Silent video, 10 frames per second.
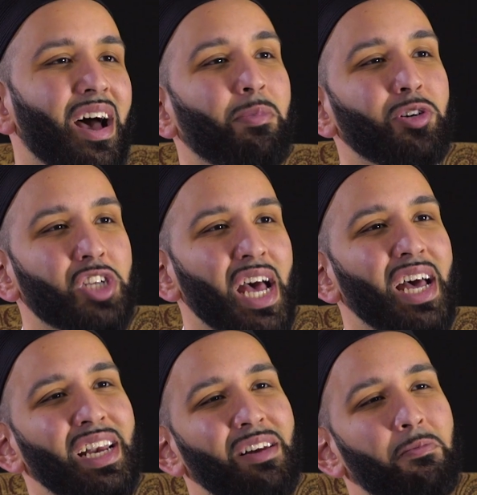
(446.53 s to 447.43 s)
Abu
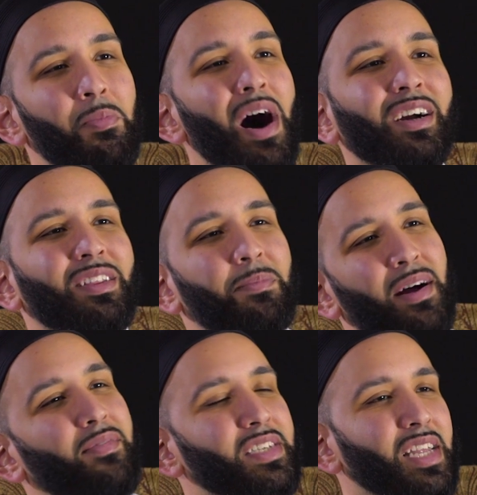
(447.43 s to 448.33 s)
Jahl mocked the
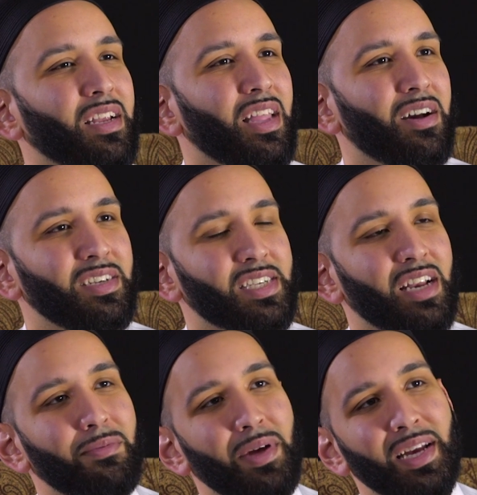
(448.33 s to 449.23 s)
Prophet sallallahu
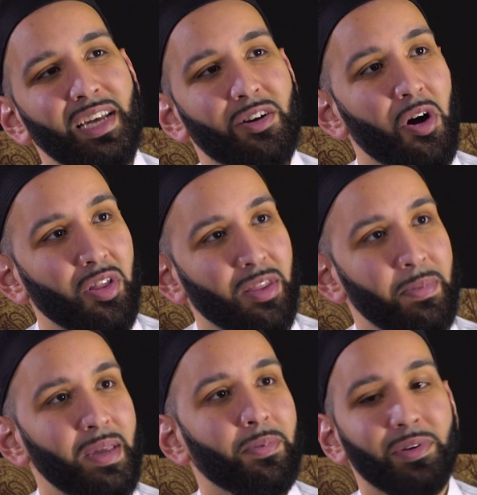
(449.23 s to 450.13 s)
alaihi wasallam, and he called the
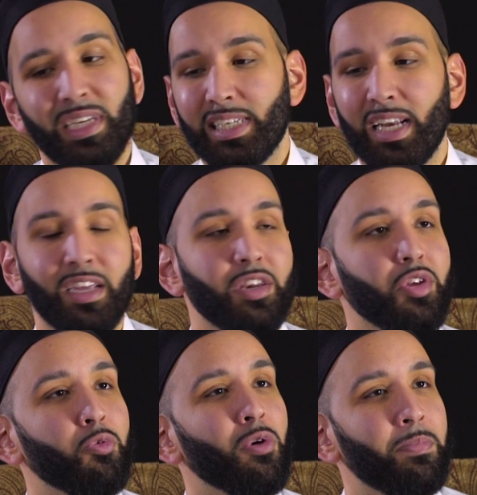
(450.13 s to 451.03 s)
people and he said, "Can
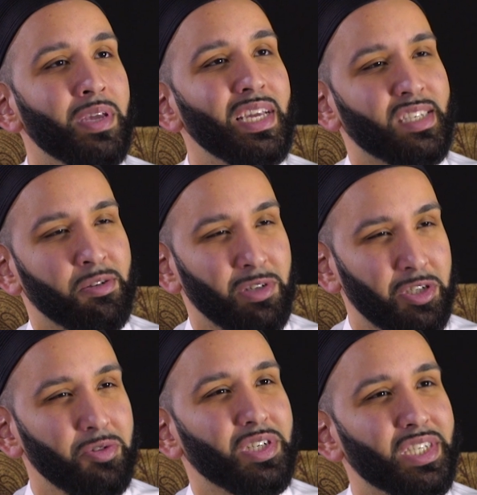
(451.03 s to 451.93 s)
you repeat
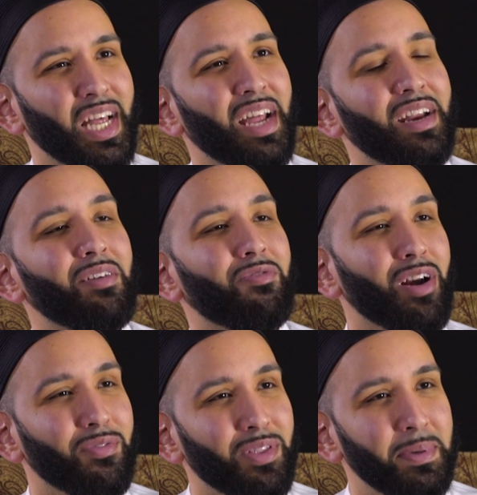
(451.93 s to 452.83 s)
what you just said in
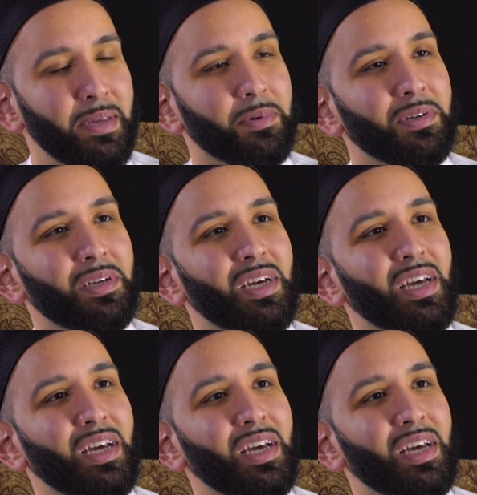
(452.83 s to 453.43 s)
front of the people?"